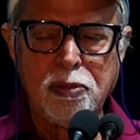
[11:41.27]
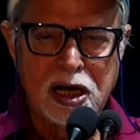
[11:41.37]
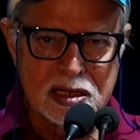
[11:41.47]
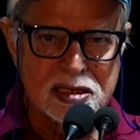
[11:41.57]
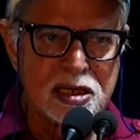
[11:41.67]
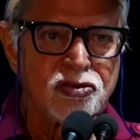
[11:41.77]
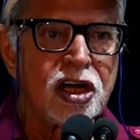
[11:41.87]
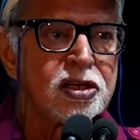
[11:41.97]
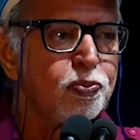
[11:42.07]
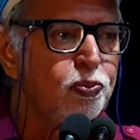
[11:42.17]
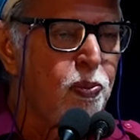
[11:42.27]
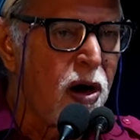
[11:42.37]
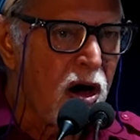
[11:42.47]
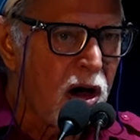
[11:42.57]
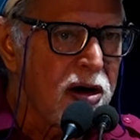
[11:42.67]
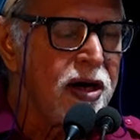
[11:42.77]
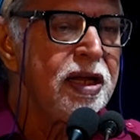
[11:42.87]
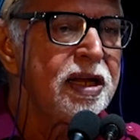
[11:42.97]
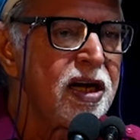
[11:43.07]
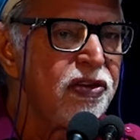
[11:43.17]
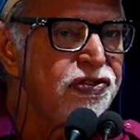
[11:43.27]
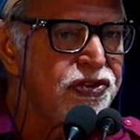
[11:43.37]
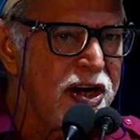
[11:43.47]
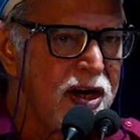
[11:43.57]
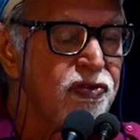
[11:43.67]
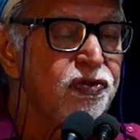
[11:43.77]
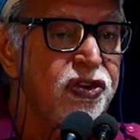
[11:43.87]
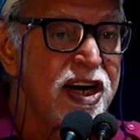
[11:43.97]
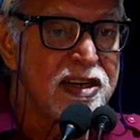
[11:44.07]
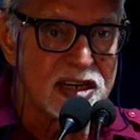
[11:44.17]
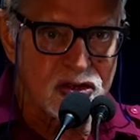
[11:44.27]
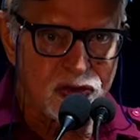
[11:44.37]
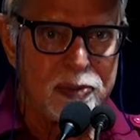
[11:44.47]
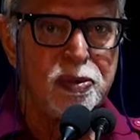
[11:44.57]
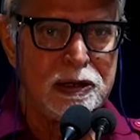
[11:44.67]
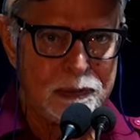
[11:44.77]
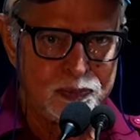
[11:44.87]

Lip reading: Bhagat Singh was born in a freedom fighter's family.